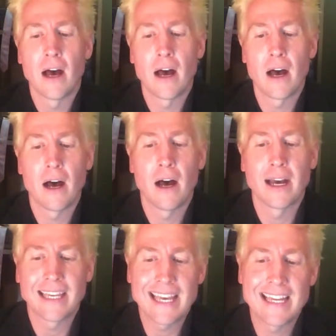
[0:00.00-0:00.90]
uh,
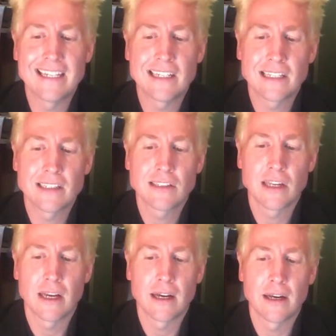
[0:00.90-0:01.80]
again,
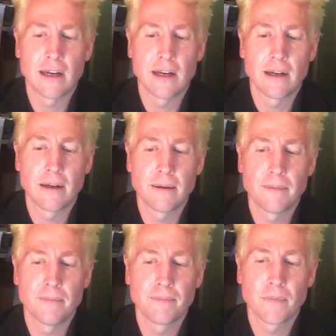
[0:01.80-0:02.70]
uh,
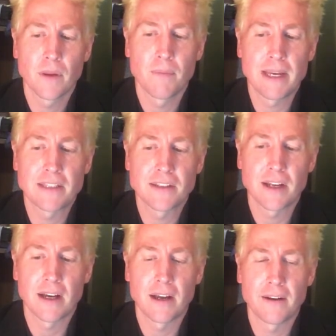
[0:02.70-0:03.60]
based
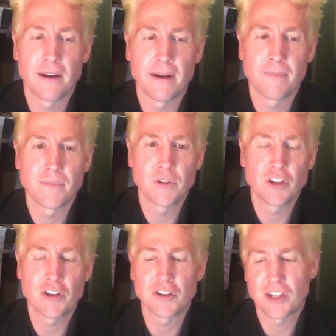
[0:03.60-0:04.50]
on um,
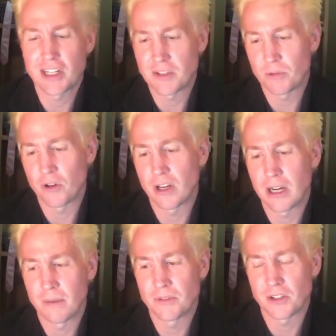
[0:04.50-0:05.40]
gender studies
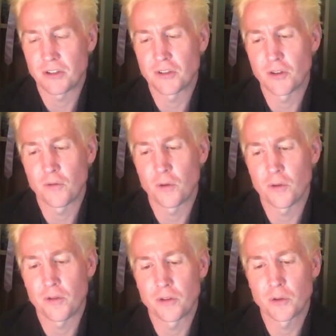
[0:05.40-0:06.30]
programs that are and so forth
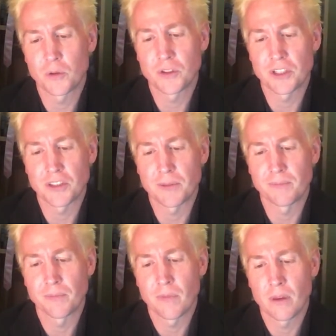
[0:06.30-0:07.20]
in their school
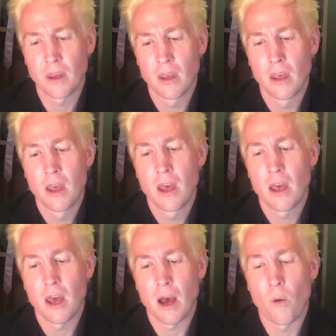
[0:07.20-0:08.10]
system.
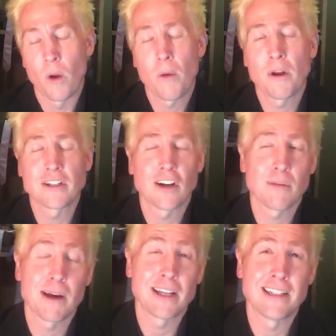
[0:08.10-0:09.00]
Uh, what I want to talk
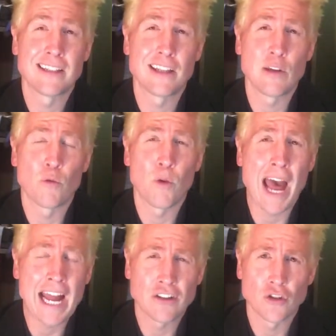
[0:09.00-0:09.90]
about is the
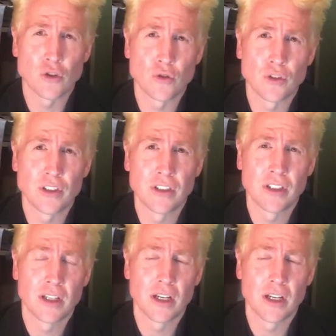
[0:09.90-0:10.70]
rat children